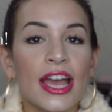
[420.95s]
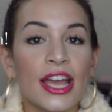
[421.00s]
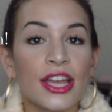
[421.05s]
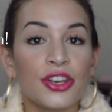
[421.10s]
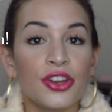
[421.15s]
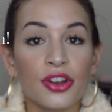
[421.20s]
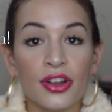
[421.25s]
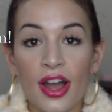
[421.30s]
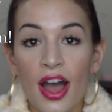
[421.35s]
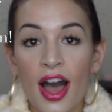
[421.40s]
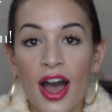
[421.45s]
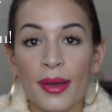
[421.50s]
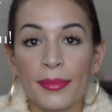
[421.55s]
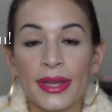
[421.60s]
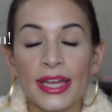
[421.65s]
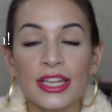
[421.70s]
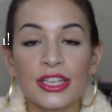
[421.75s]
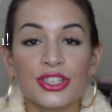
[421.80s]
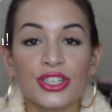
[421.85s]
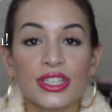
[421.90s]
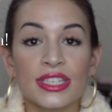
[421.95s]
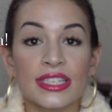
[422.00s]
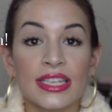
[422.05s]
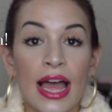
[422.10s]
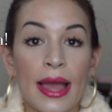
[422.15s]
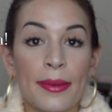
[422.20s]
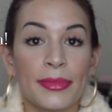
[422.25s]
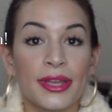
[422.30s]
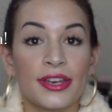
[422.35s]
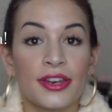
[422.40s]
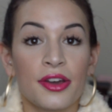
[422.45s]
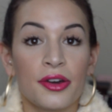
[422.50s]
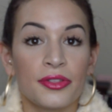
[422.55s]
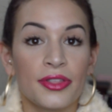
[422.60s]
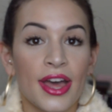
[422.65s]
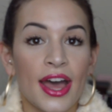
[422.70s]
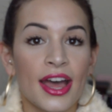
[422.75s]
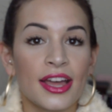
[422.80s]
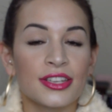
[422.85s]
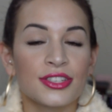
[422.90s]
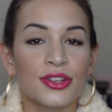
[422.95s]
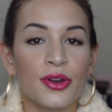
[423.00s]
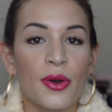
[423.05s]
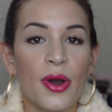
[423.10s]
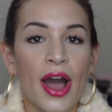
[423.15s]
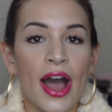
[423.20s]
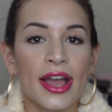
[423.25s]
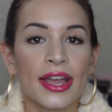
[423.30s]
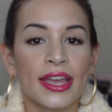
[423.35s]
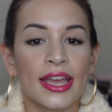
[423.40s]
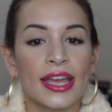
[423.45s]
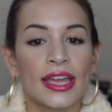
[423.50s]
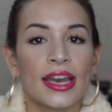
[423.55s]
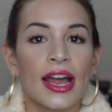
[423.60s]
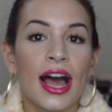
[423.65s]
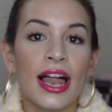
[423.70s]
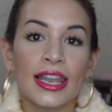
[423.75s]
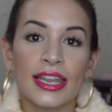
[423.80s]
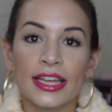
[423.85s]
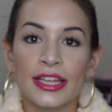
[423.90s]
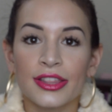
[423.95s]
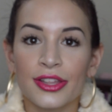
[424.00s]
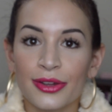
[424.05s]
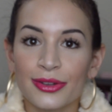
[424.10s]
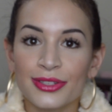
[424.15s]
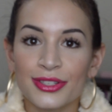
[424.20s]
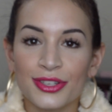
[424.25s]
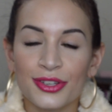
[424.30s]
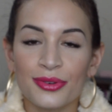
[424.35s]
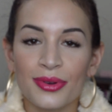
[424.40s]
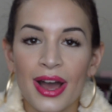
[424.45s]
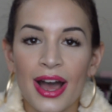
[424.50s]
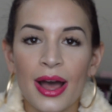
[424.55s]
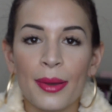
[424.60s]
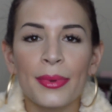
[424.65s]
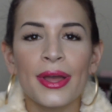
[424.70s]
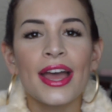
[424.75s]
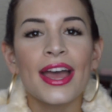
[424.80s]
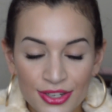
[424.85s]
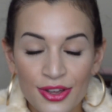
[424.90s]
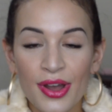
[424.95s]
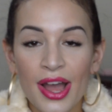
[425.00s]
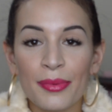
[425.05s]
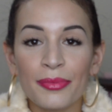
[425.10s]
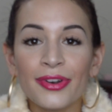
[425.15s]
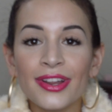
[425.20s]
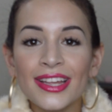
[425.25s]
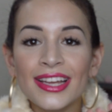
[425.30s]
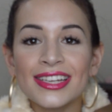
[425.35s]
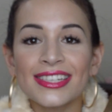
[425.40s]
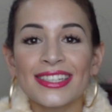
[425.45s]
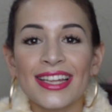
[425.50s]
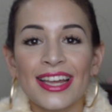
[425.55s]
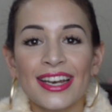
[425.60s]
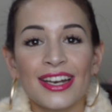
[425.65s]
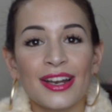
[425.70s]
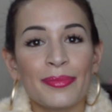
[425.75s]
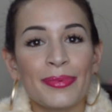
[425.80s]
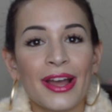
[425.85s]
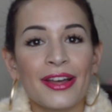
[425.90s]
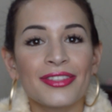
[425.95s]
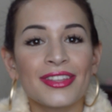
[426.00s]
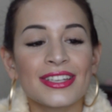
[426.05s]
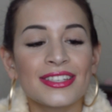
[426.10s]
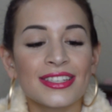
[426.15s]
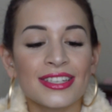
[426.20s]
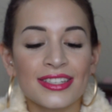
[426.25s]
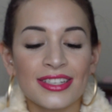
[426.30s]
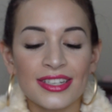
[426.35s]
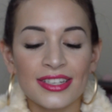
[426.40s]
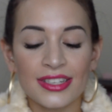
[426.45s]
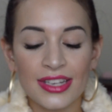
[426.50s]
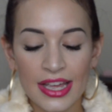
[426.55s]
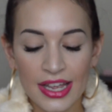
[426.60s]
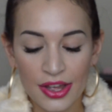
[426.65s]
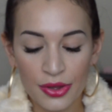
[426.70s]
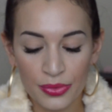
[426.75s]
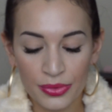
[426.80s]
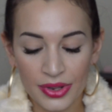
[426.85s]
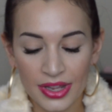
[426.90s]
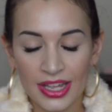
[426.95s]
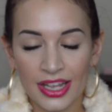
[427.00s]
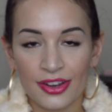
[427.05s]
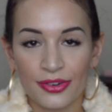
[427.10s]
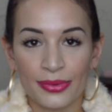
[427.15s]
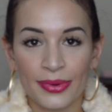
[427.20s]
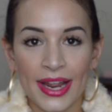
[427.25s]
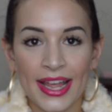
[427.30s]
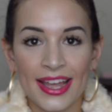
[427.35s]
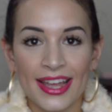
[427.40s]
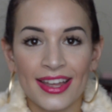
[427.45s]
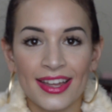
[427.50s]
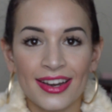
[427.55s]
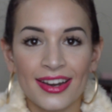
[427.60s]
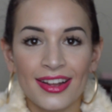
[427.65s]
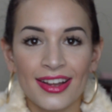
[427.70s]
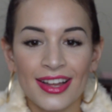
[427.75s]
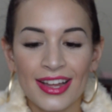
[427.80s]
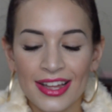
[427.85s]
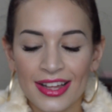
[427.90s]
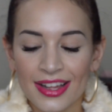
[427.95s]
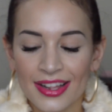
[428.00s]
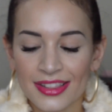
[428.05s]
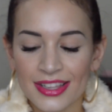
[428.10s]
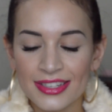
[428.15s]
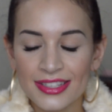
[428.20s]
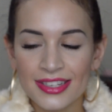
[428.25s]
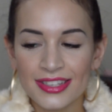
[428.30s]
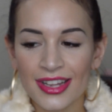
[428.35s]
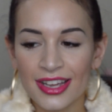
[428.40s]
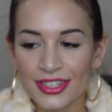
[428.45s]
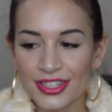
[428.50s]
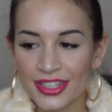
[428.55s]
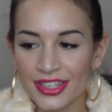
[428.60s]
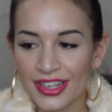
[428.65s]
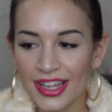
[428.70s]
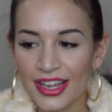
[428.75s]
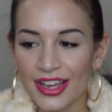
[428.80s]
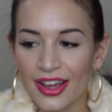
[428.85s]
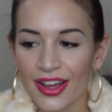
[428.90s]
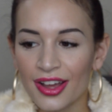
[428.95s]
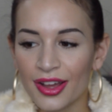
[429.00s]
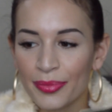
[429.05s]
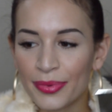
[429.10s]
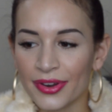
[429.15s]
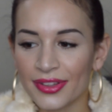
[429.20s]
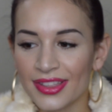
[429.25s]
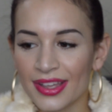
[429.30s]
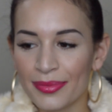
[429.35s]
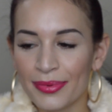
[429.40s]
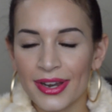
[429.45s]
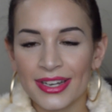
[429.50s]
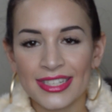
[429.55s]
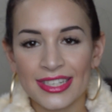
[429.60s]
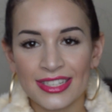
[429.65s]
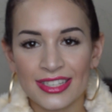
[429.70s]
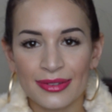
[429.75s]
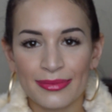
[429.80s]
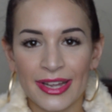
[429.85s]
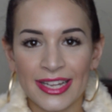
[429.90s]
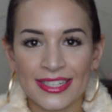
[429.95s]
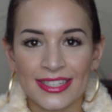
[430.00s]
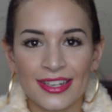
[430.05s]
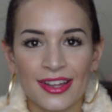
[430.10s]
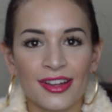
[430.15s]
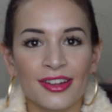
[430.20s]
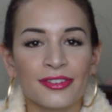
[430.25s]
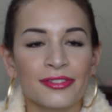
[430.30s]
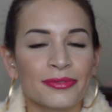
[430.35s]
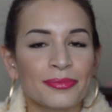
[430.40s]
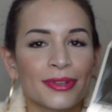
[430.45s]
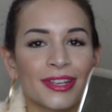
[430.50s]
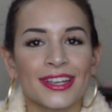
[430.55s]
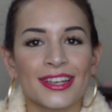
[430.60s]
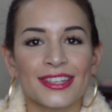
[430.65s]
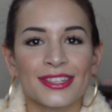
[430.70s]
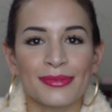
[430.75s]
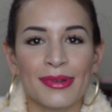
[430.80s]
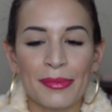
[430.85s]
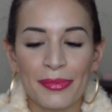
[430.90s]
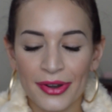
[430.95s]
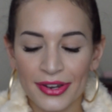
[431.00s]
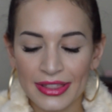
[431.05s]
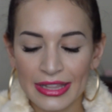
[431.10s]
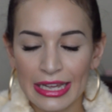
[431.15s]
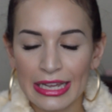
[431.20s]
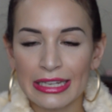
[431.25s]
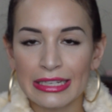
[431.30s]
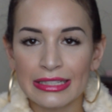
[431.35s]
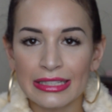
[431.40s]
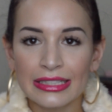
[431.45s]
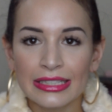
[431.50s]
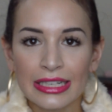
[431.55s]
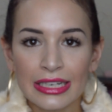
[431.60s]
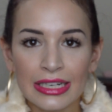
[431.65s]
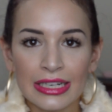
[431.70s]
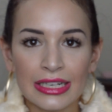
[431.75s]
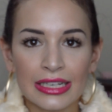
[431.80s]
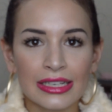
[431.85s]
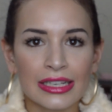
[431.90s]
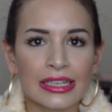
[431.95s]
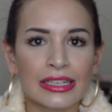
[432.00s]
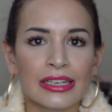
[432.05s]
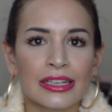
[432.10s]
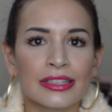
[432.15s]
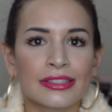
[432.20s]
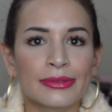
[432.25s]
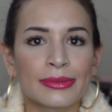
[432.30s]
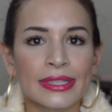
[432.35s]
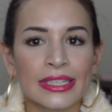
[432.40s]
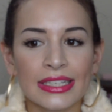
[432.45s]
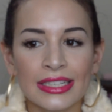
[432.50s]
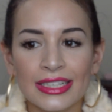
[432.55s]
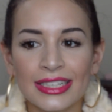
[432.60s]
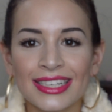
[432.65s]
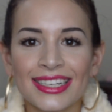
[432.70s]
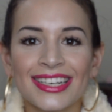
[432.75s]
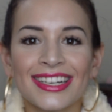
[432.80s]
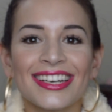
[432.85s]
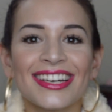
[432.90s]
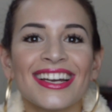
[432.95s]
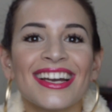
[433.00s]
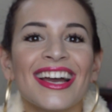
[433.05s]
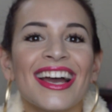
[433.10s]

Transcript: in your comment, just let me know that so I can link those 2 up. So I'm really excited about this. This is like a really great, this is actually like a birthday present to myself because my birthday is like next week.